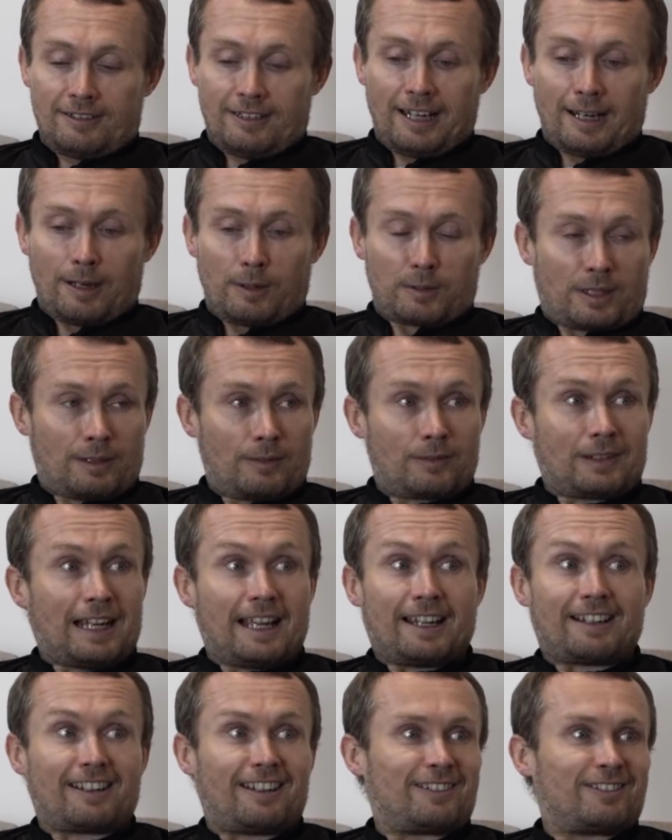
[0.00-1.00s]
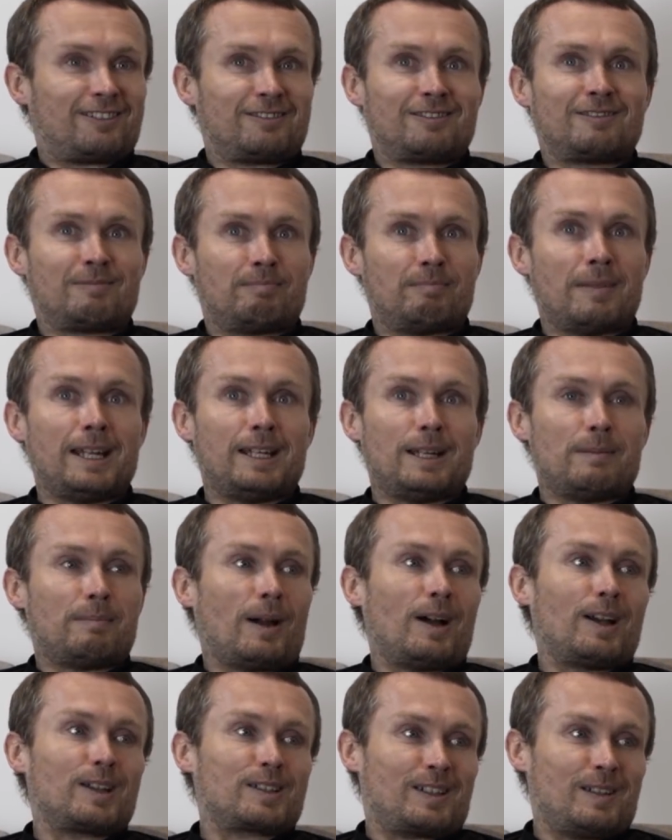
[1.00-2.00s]
yeah, I was kind of glad I made it
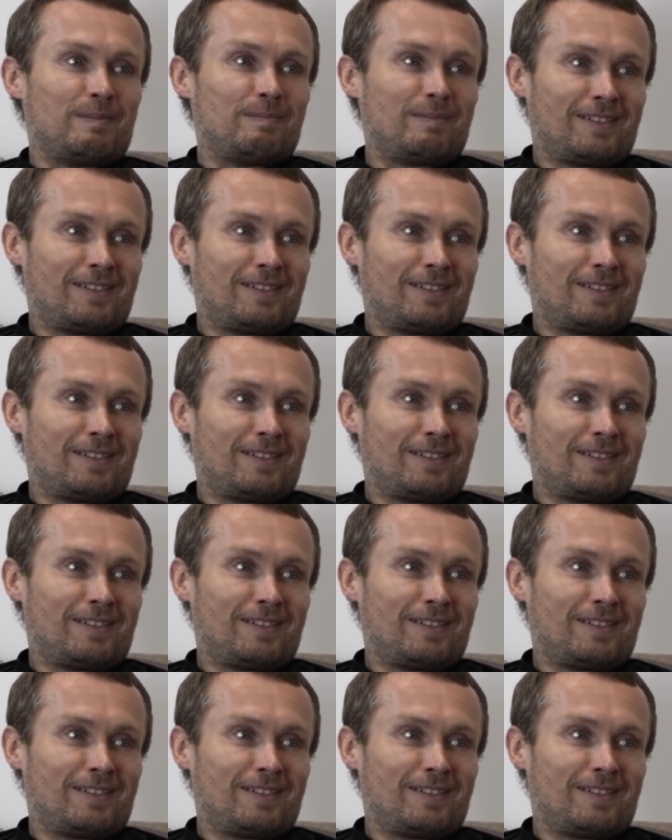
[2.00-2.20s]
past him.